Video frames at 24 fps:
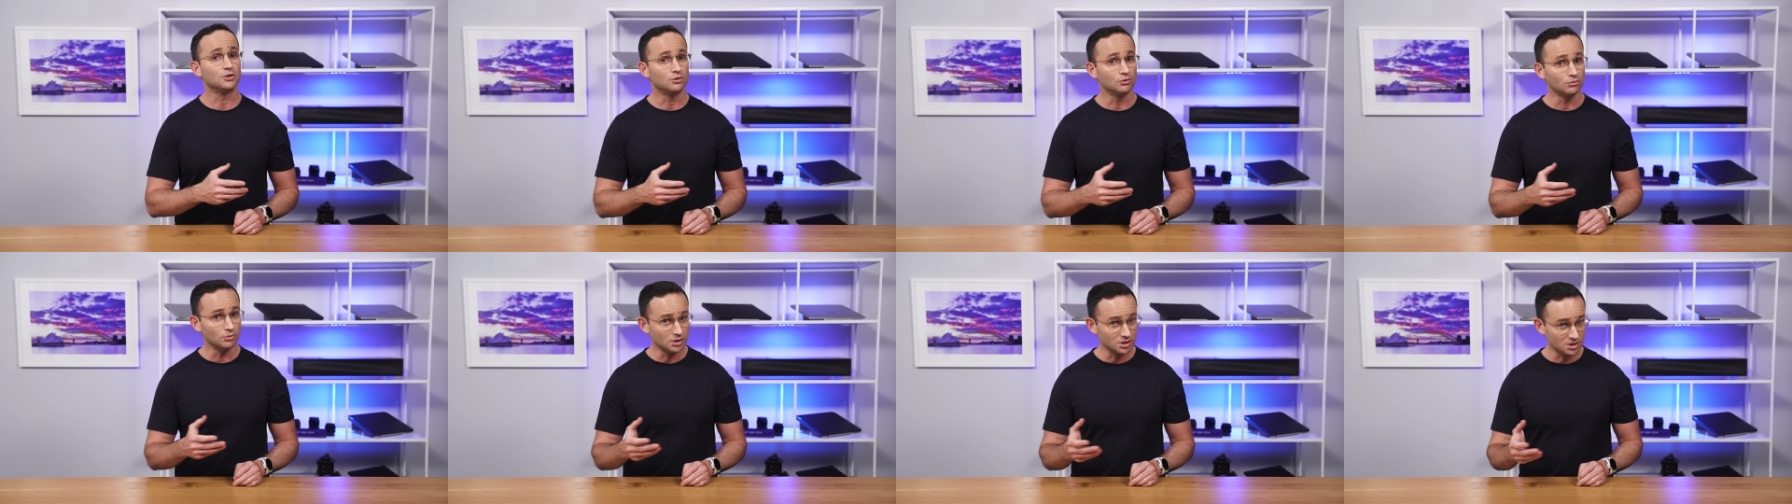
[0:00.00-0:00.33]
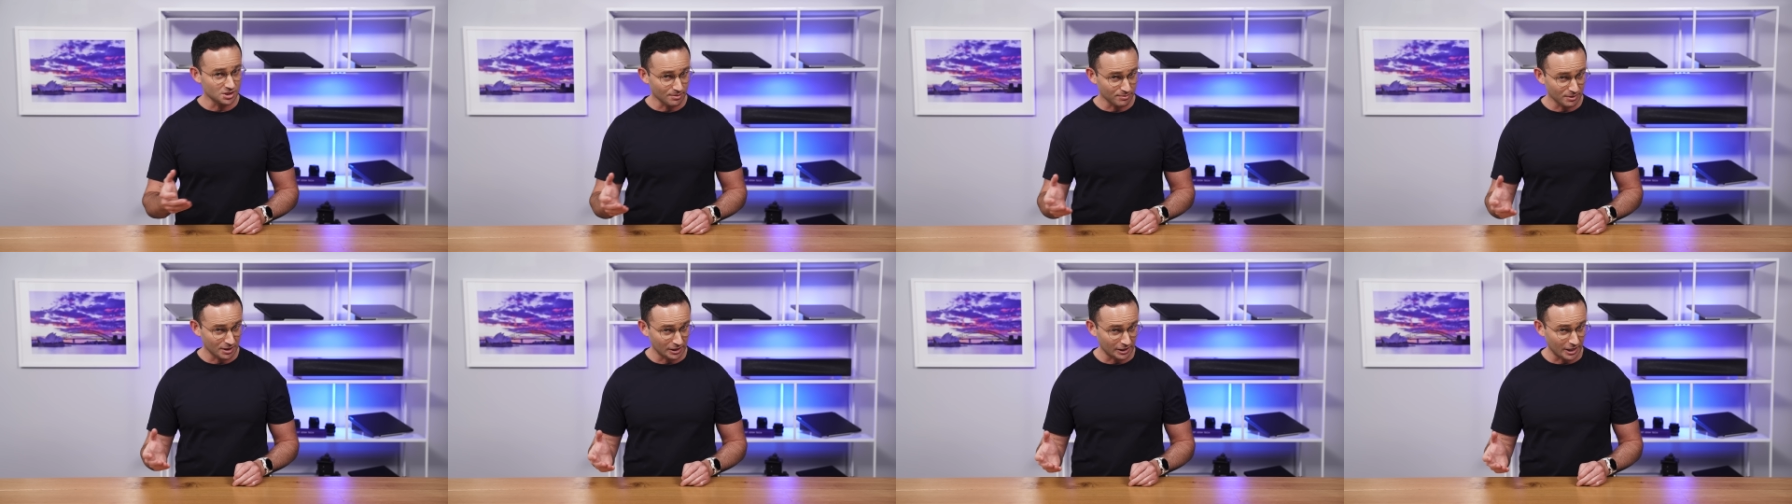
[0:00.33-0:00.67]
doing
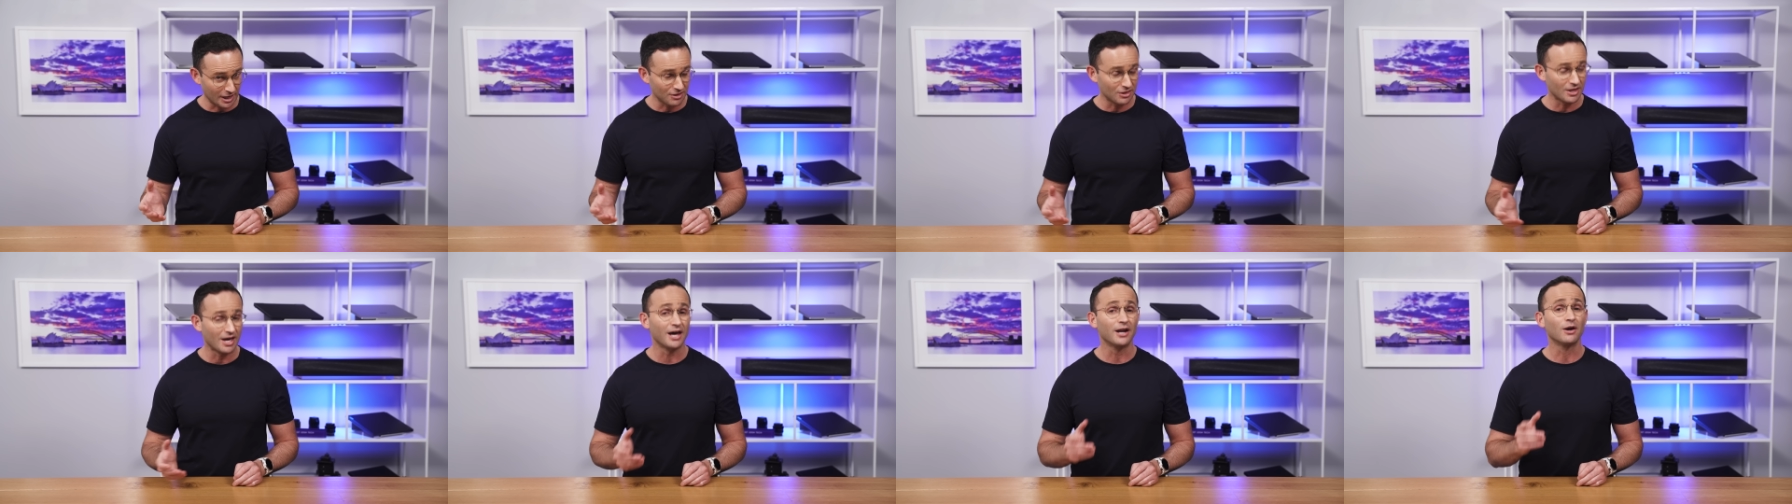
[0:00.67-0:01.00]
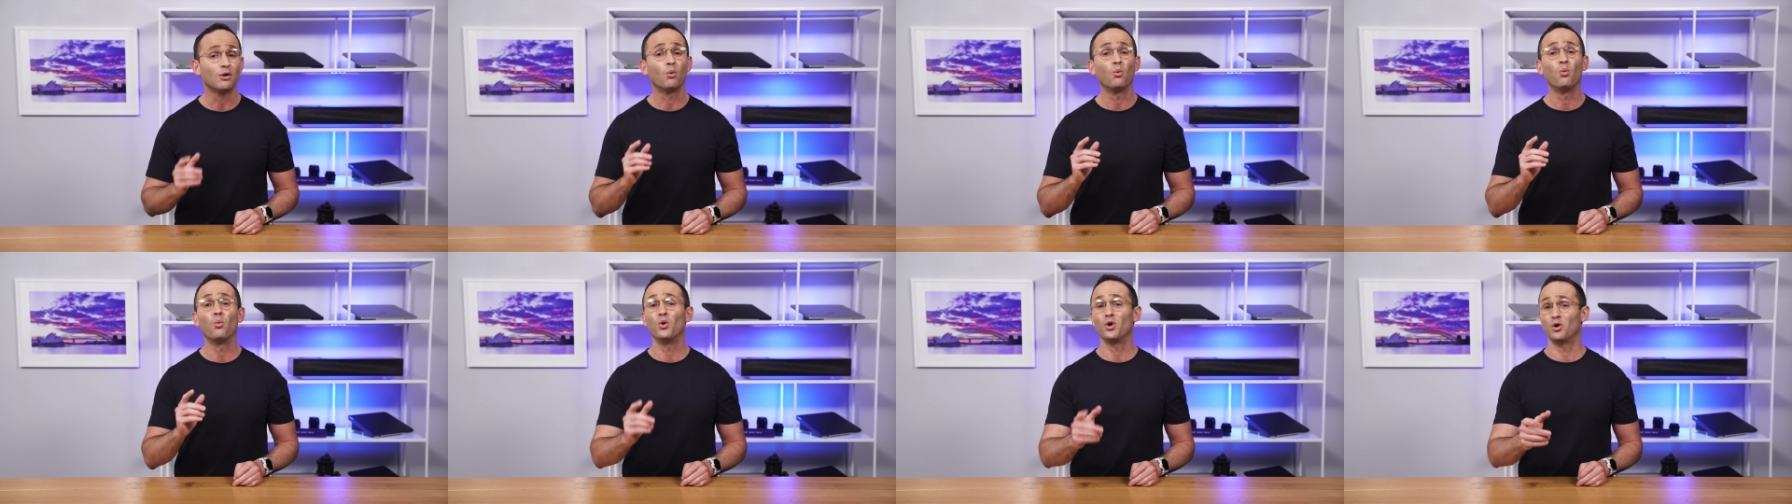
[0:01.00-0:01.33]
something like
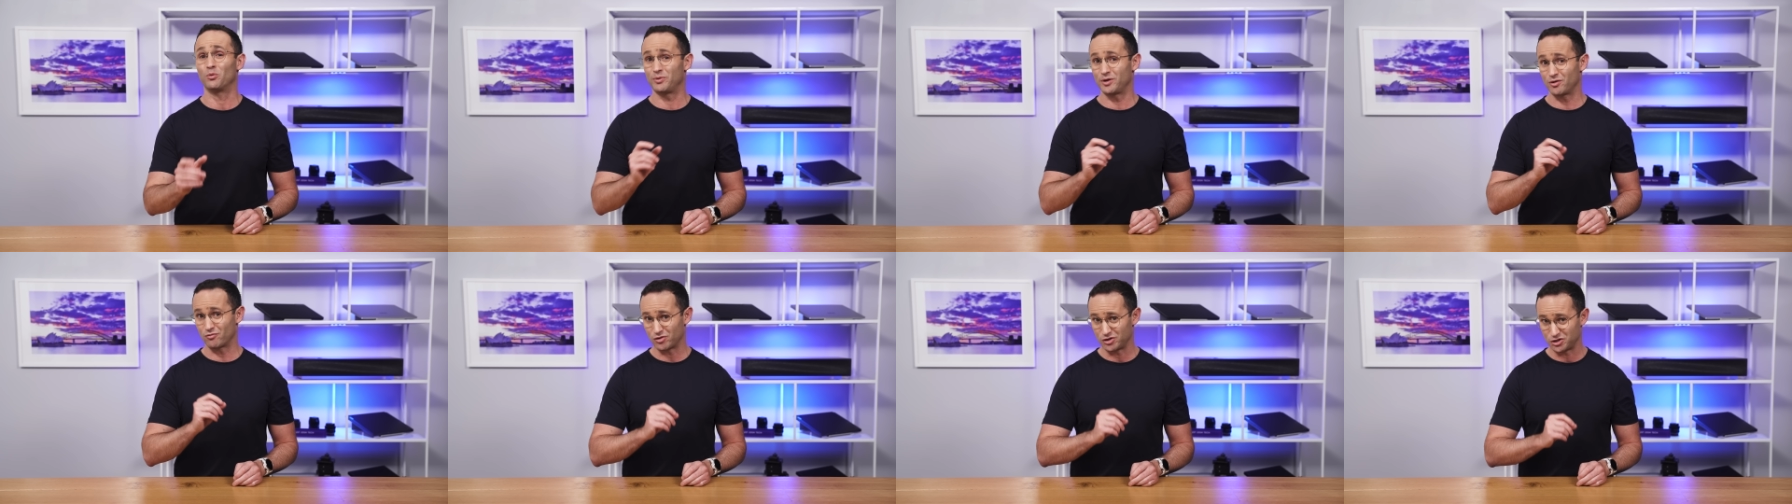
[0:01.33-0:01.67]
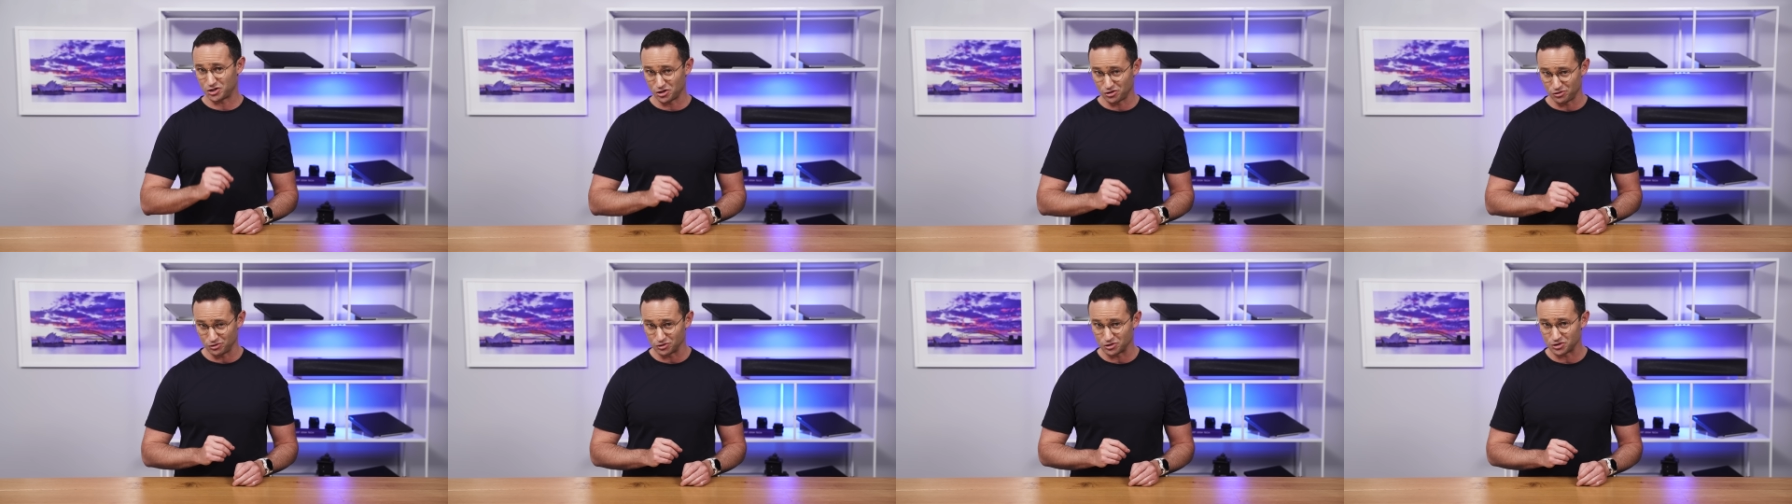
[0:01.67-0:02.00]
that will be
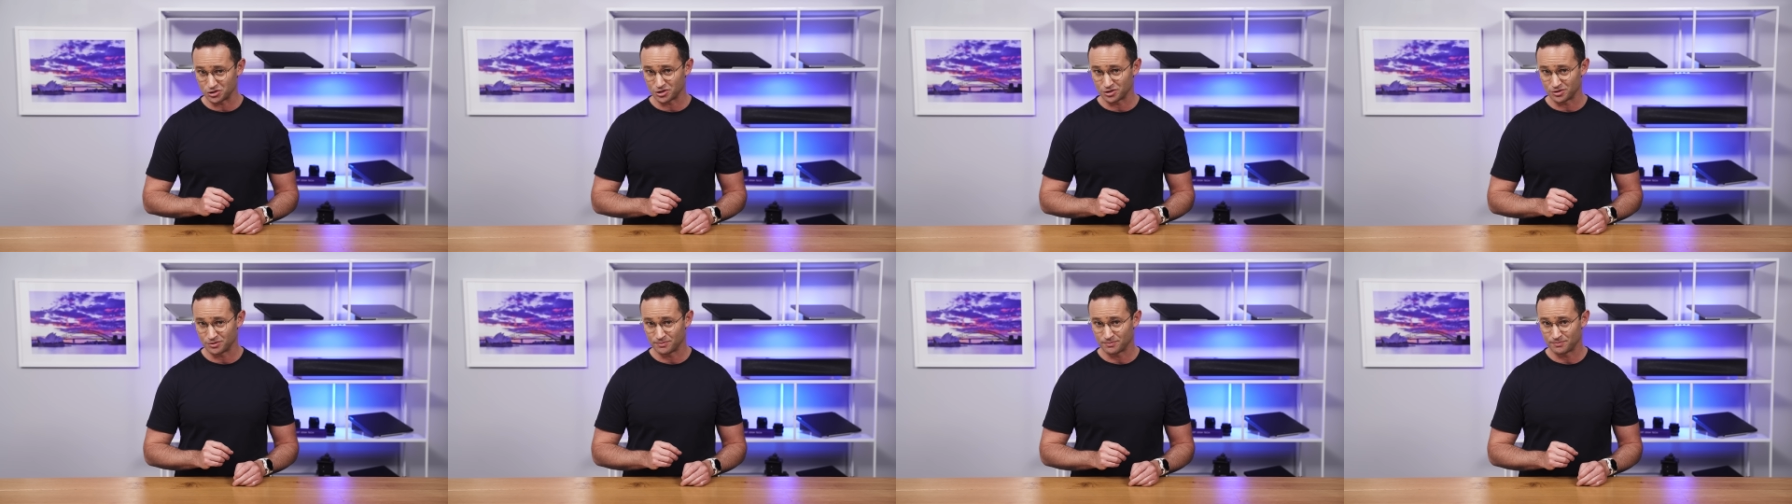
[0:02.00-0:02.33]
reduced.